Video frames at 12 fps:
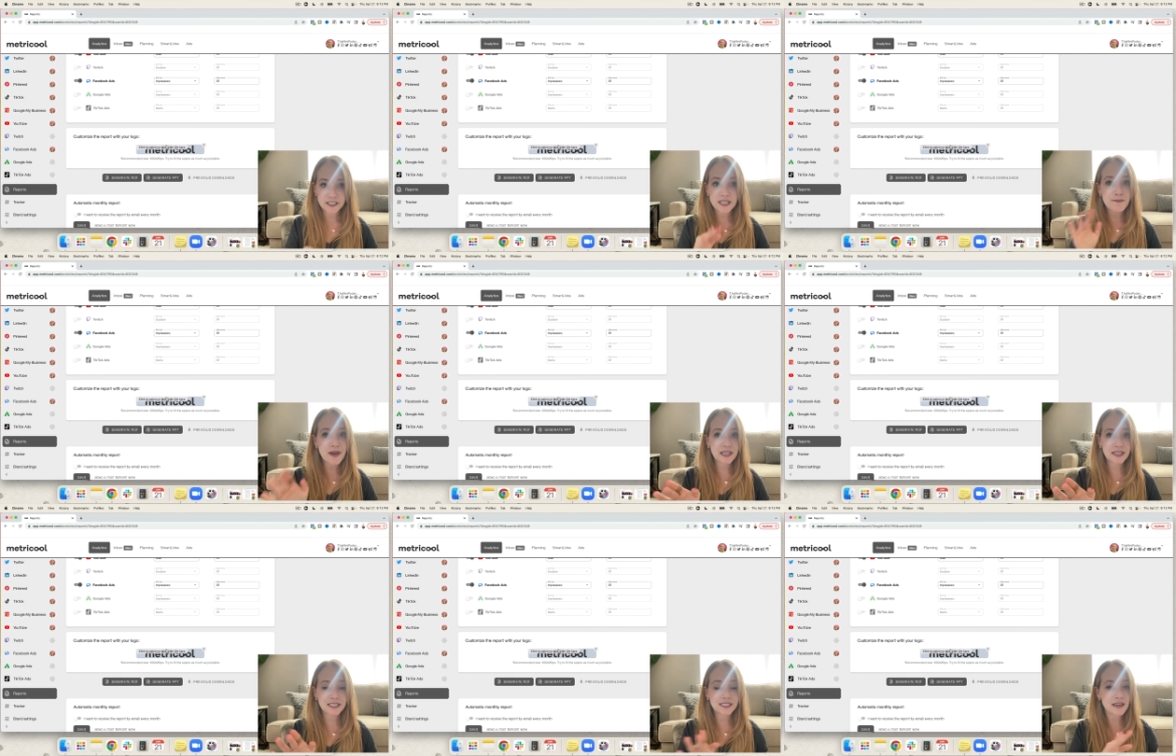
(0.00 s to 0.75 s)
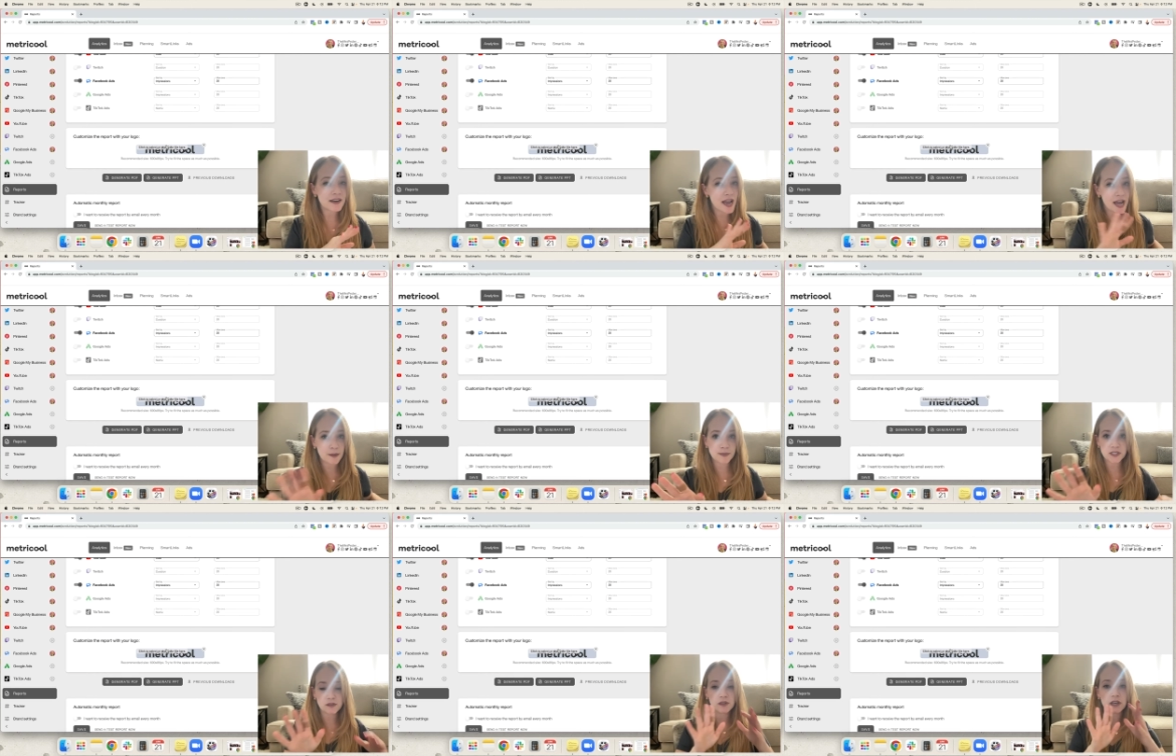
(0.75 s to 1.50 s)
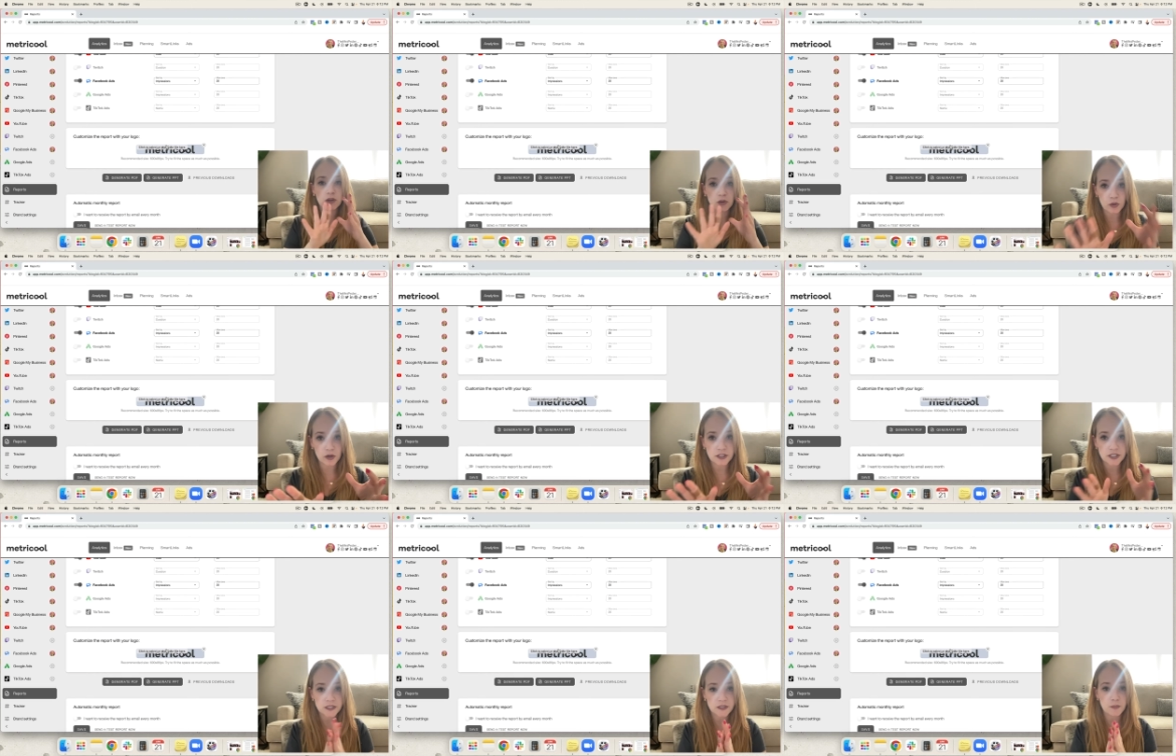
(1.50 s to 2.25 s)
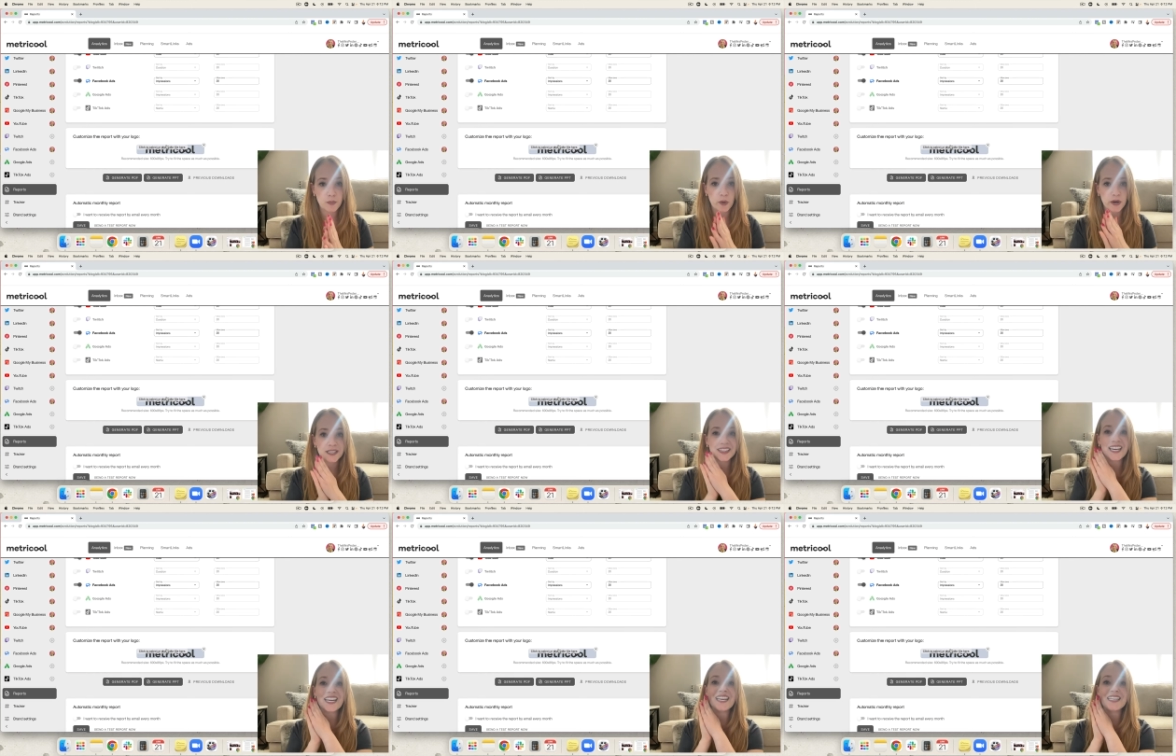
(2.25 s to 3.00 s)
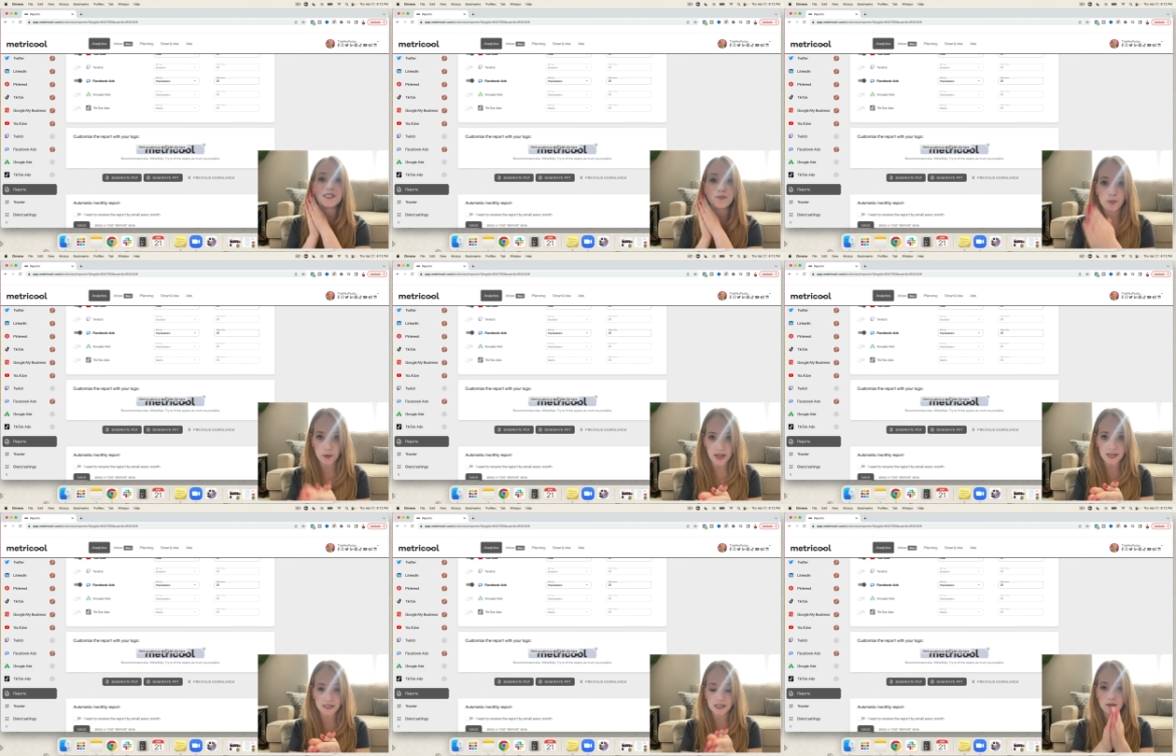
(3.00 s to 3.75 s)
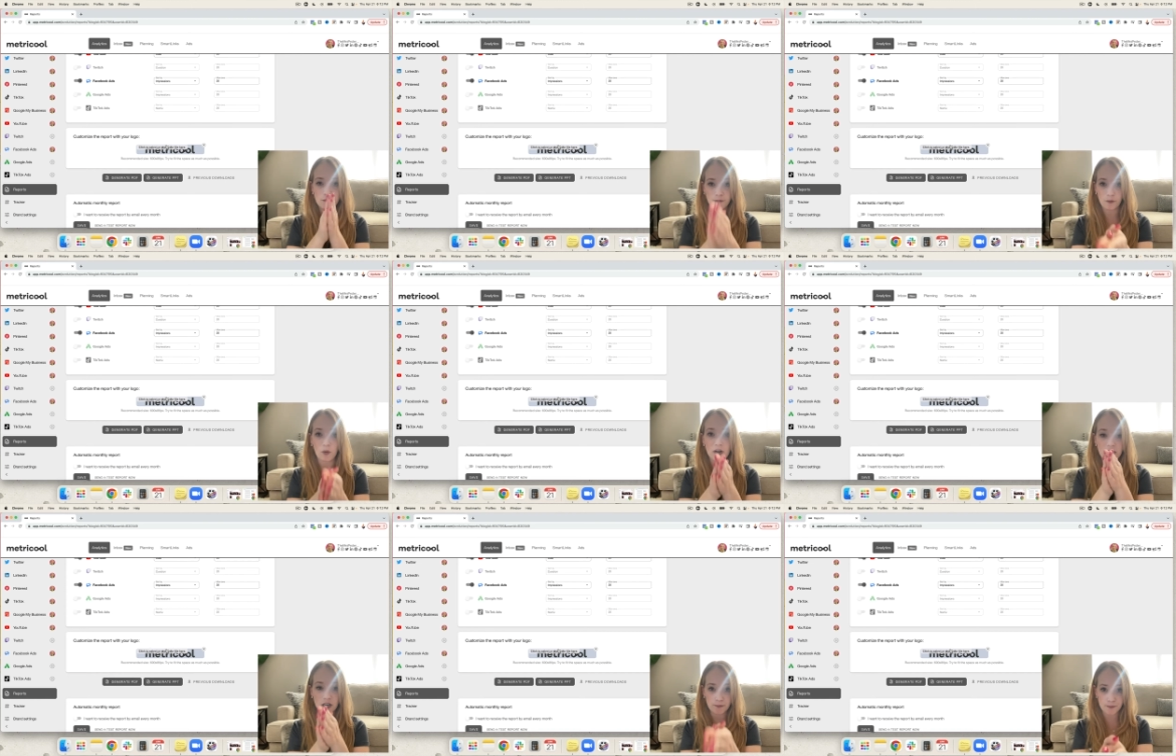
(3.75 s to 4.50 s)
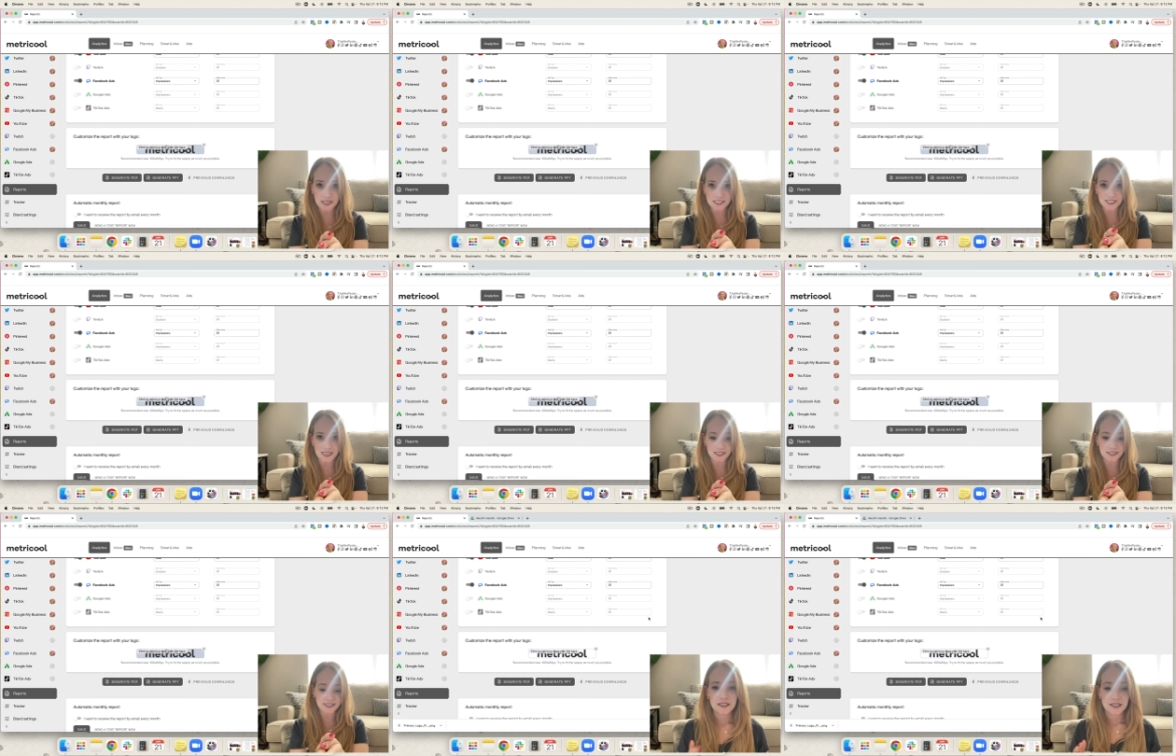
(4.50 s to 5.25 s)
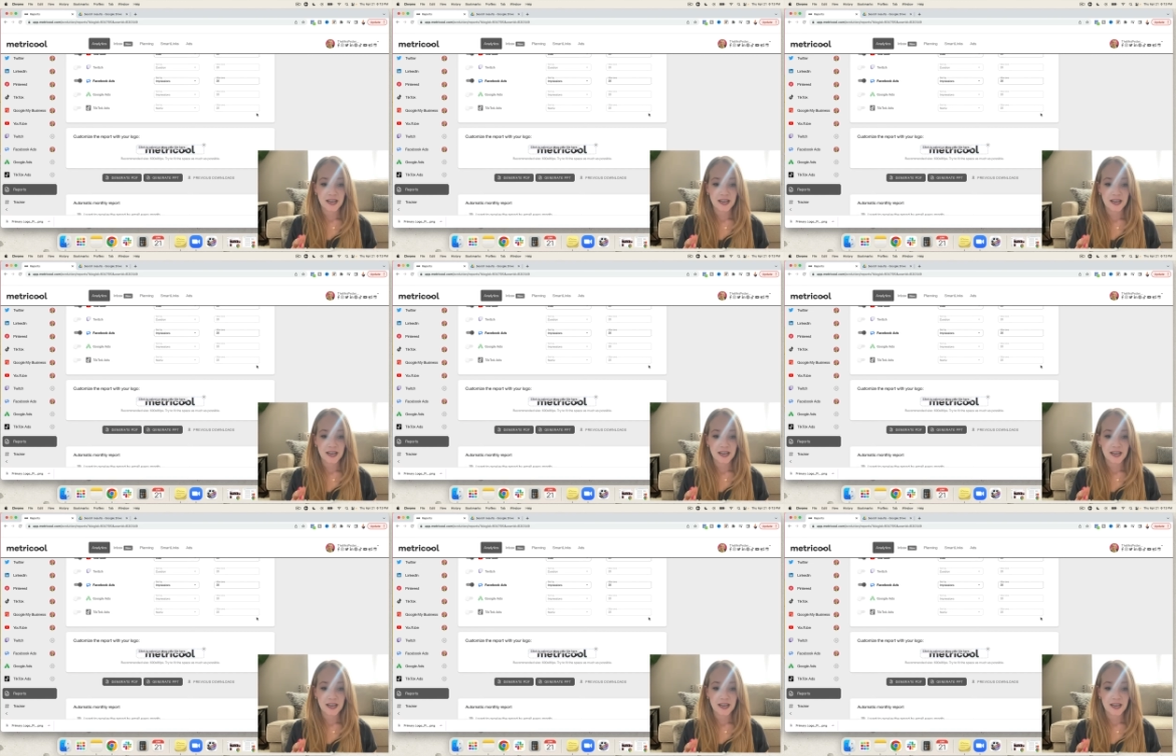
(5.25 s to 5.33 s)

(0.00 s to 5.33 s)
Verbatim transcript: to make this an absolutely gorgeous report that is branded for your business.